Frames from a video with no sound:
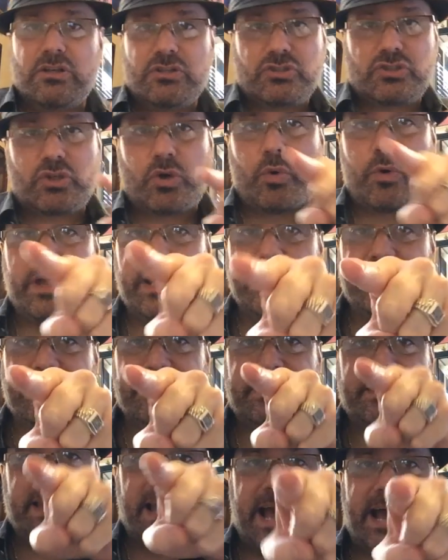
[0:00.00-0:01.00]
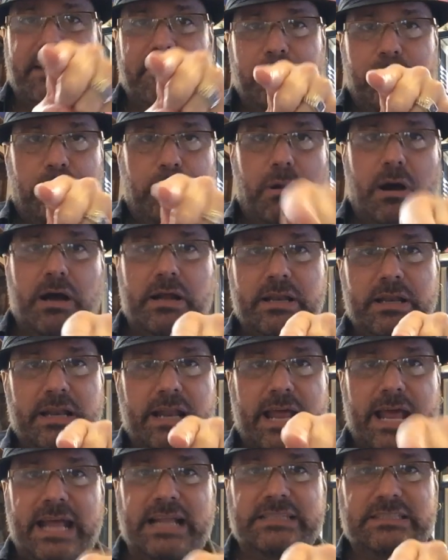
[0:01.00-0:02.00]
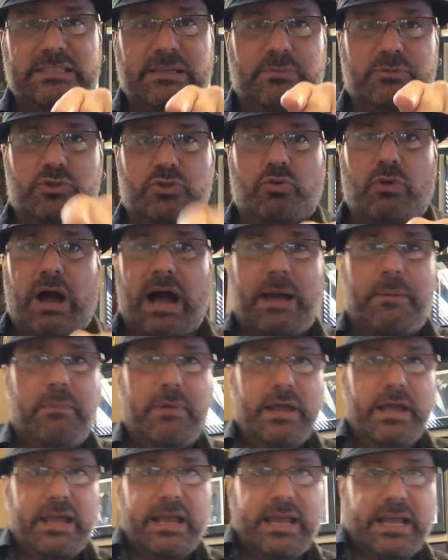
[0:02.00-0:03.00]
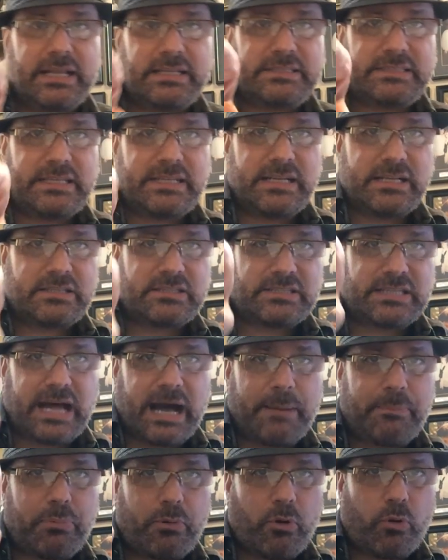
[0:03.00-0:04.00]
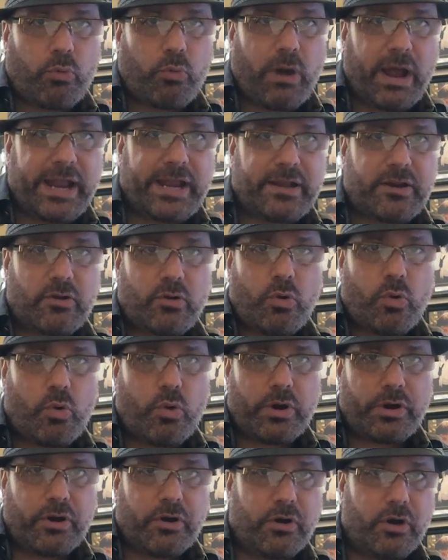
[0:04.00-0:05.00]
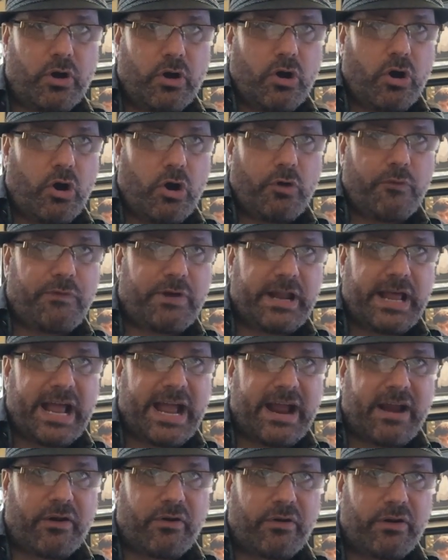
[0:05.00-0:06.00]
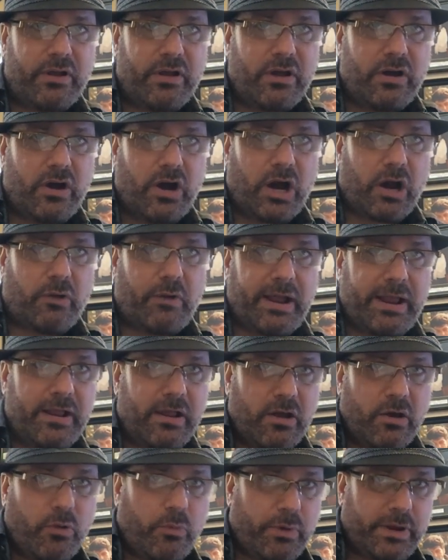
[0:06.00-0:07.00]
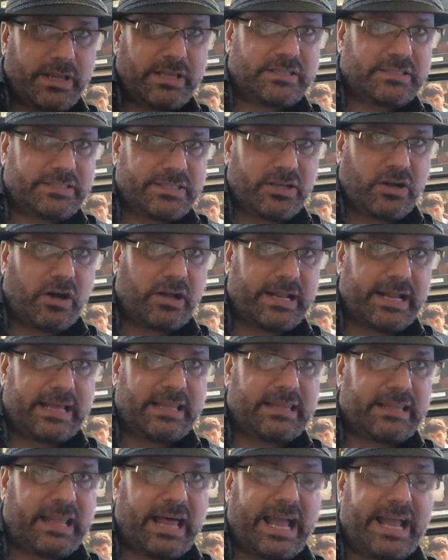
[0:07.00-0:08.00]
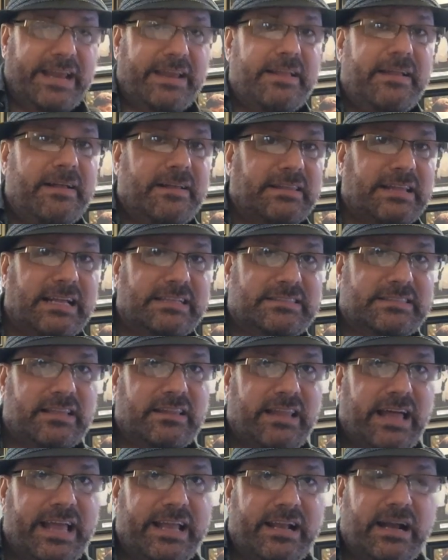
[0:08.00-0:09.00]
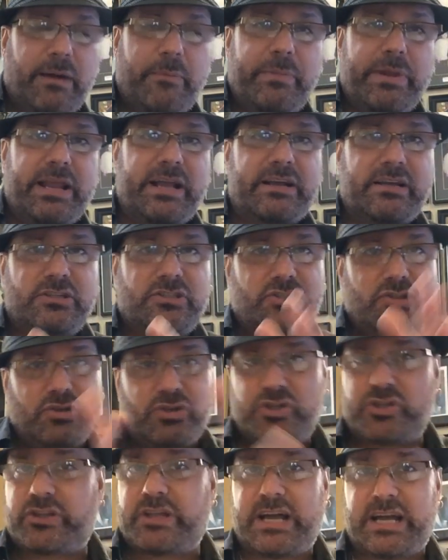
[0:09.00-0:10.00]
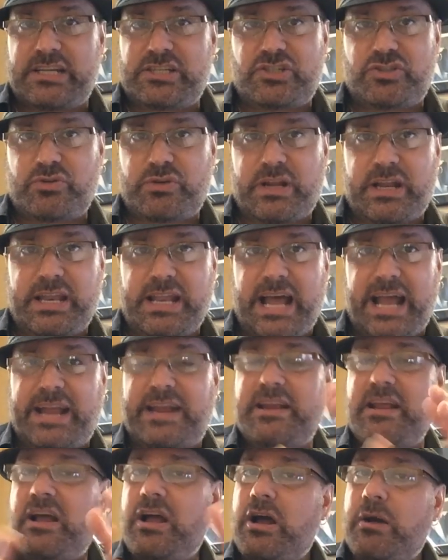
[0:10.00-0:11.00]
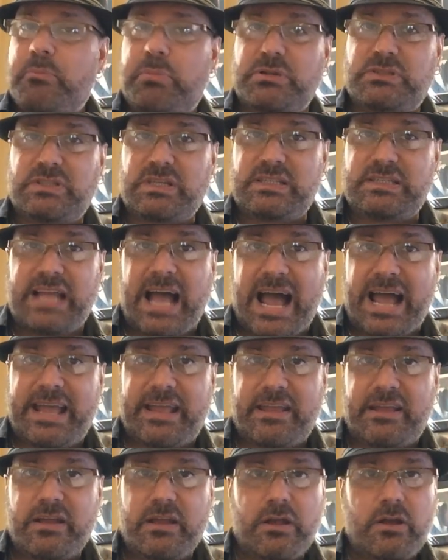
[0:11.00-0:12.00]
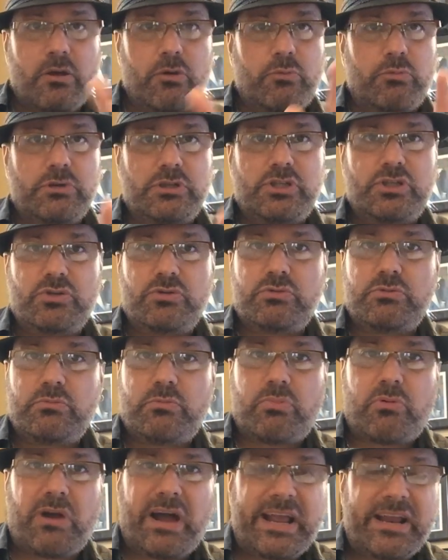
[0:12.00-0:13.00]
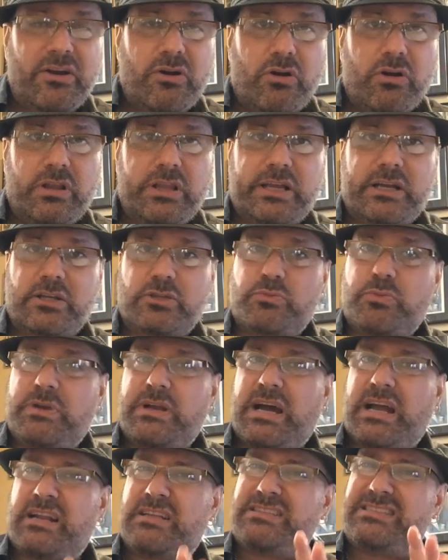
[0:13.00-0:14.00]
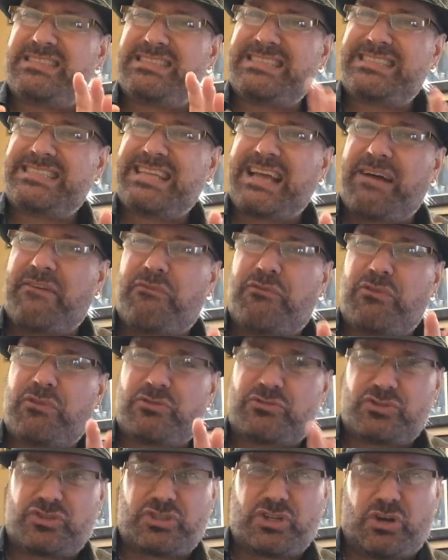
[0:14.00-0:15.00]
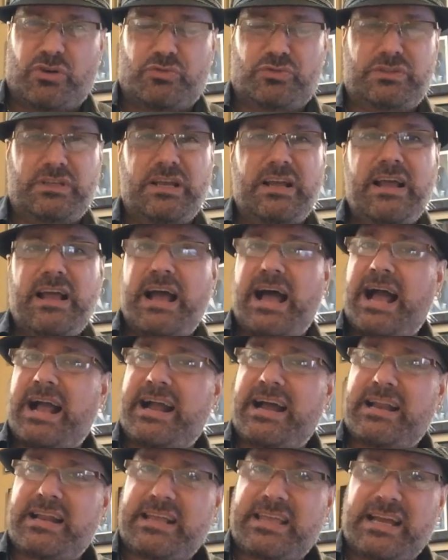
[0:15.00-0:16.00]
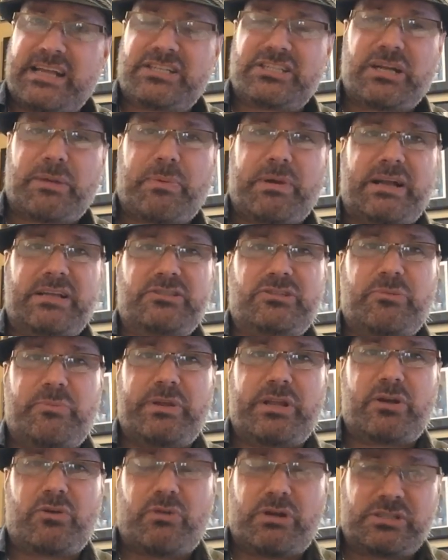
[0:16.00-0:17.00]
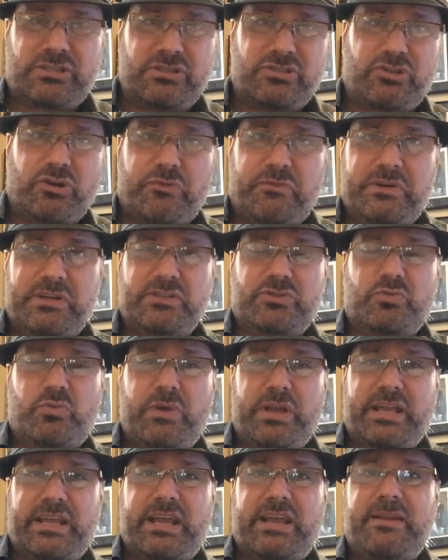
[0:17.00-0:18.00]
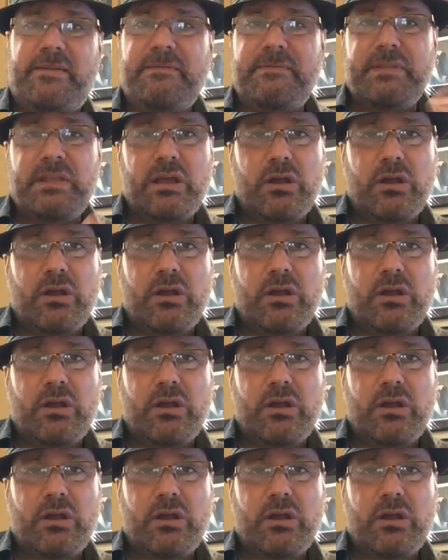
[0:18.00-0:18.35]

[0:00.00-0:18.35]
So hit that button and subscribe. It's in the top right corner over there. All right, where you see all that light, that's the light coming in, because usually I shoot at night. But today, we're shooting bright and early because we got several shows. I got to catch up. I got so many questions over this weekend.